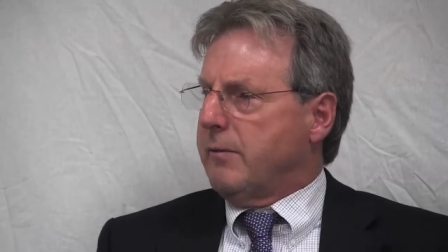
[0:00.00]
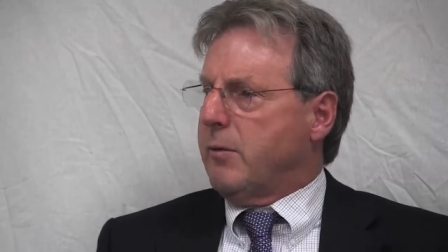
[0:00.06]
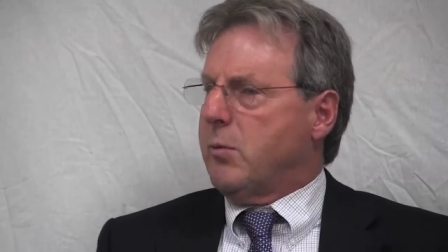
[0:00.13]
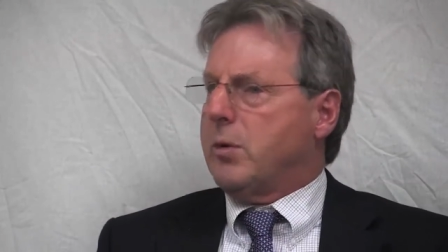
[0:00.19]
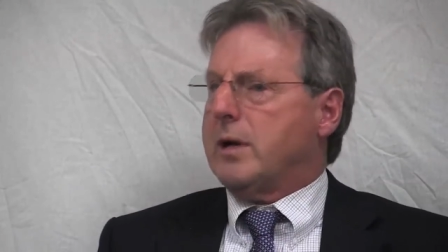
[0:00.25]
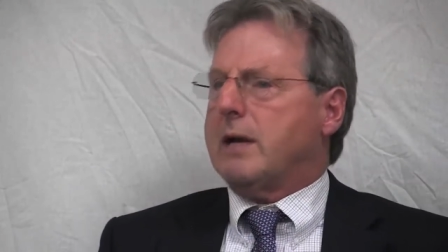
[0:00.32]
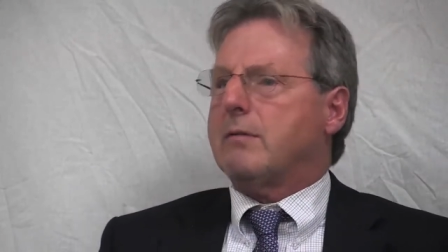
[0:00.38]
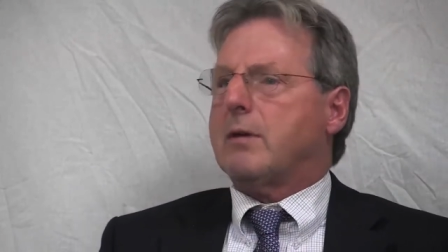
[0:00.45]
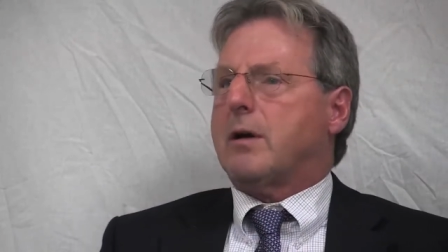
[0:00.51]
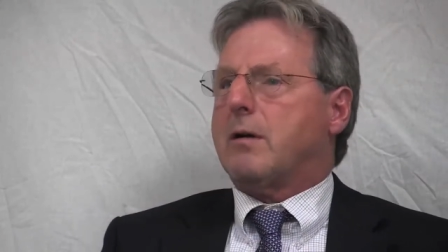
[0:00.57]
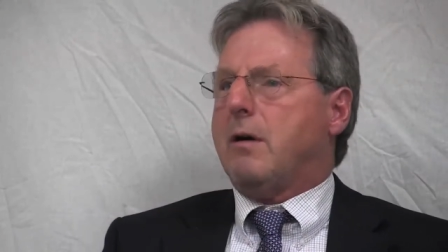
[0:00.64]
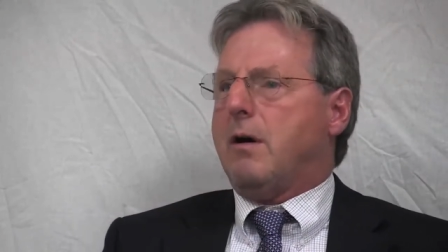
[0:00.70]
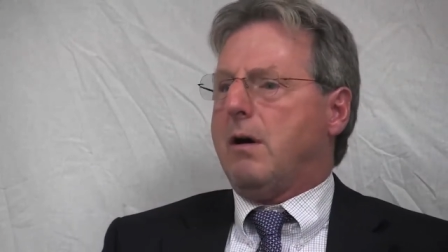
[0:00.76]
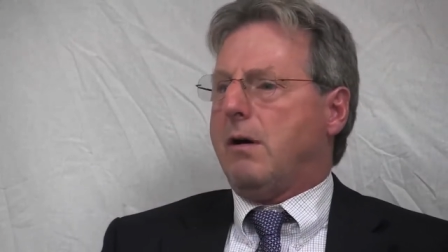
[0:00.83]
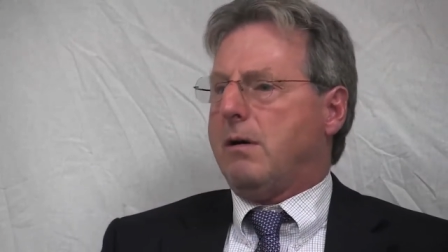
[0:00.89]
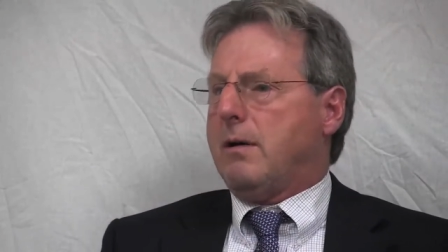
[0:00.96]
From what I
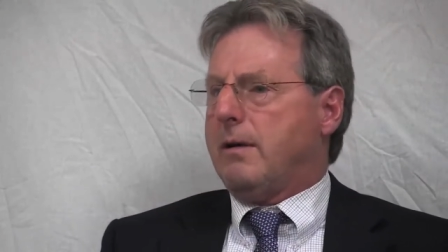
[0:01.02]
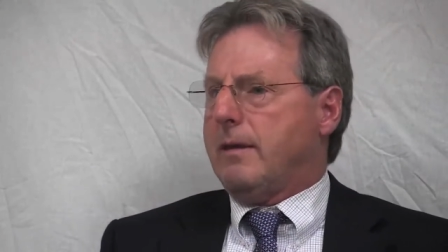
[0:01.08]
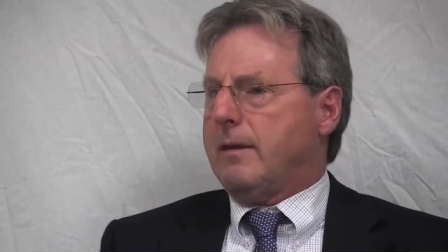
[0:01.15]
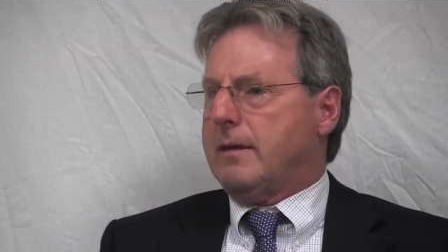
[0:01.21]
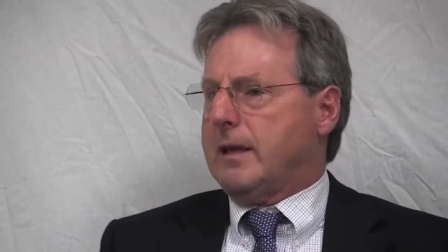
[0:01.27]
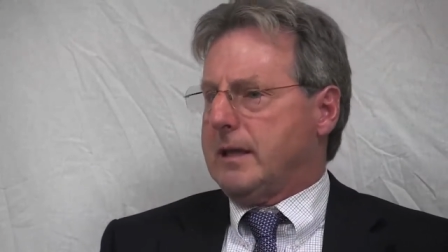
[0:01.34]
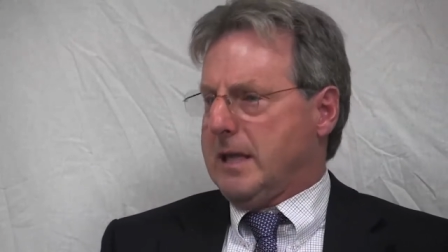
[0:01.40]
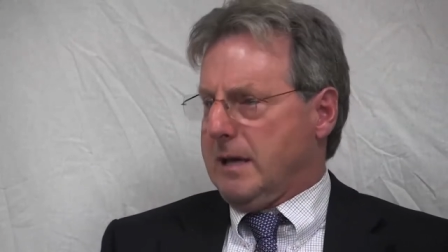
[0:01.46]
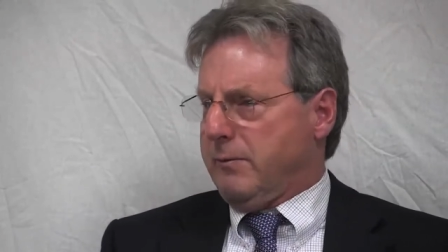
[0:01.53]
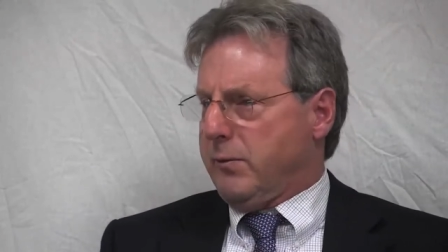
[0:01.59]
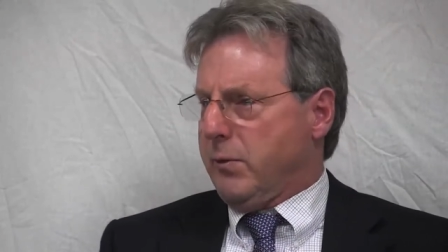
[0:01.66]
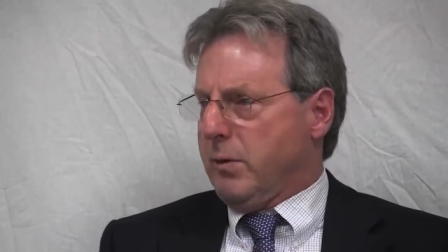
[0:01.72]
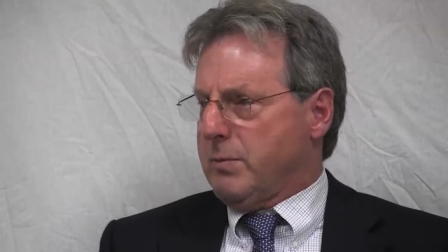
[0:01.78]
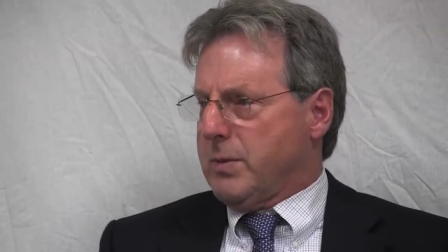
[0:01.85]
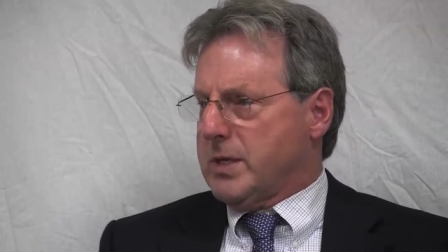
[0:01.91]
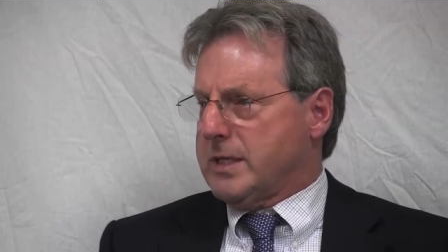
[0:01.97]
recall, that
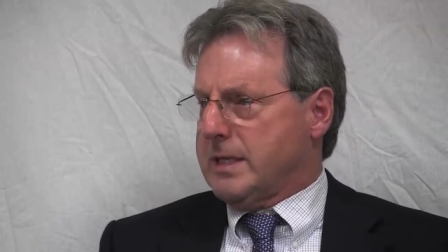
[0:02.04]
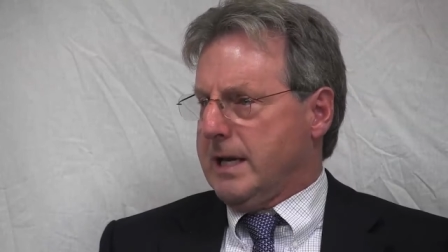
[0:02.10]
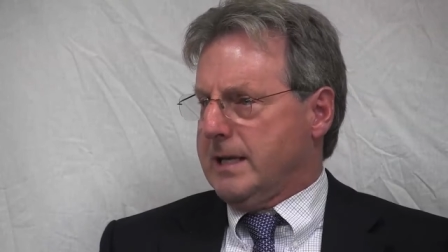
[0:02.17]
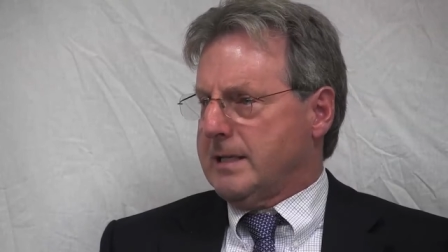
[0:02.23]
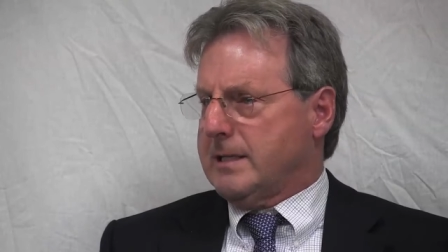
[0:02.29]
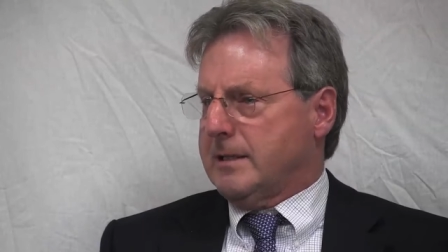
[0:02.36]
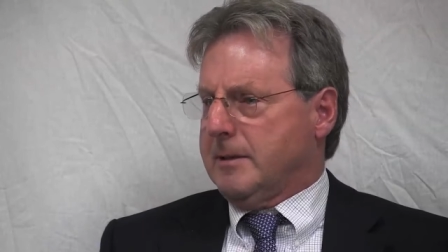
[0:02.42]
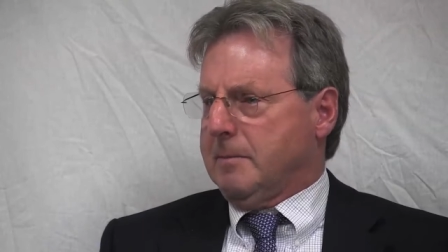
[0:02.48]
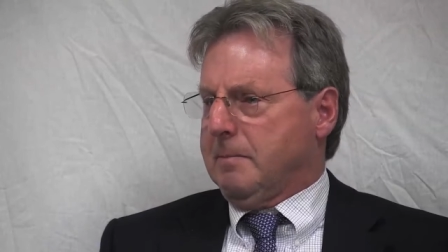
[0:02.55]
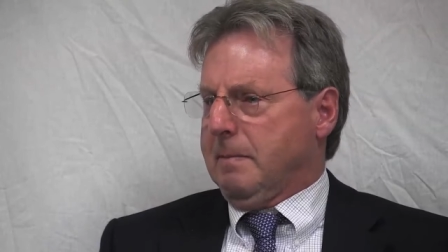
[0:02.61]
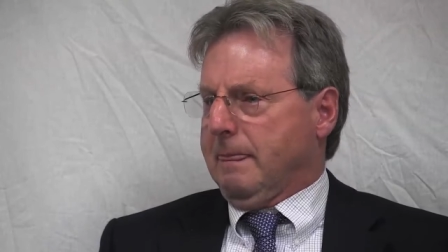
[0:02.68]
4%,